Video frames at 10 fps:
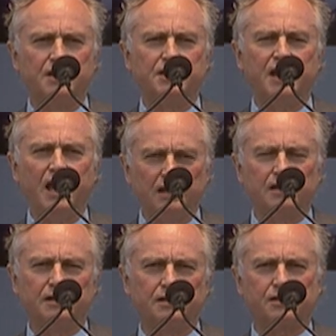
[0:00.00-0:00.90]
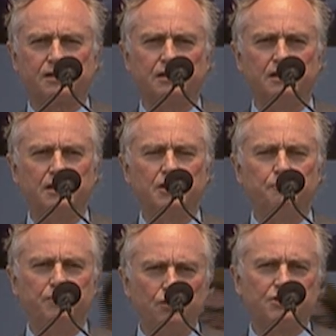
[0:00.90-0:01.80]
the elegance, the
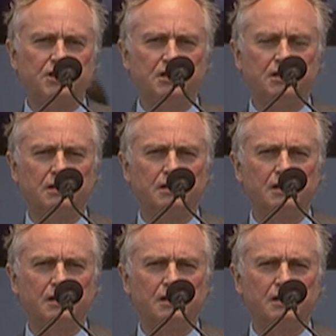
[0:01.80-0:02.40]
beauty,